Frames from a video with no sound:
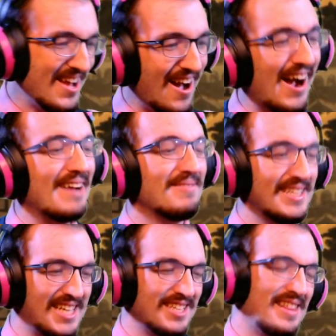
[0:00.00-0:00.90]
All right,
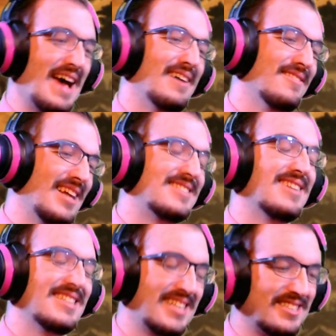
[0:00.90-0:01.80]
let's get to that. Let's
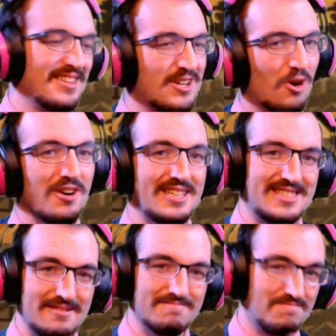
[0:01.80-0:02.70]
let's get to the
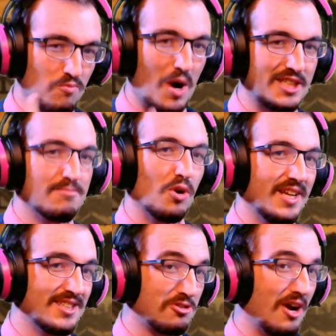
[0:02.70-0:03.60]
chorus and watch
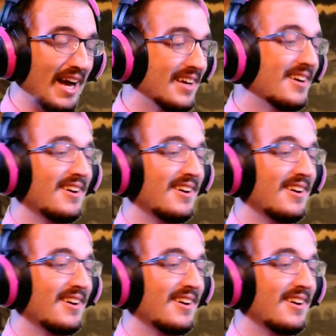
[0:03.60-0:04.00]
Mortius cry.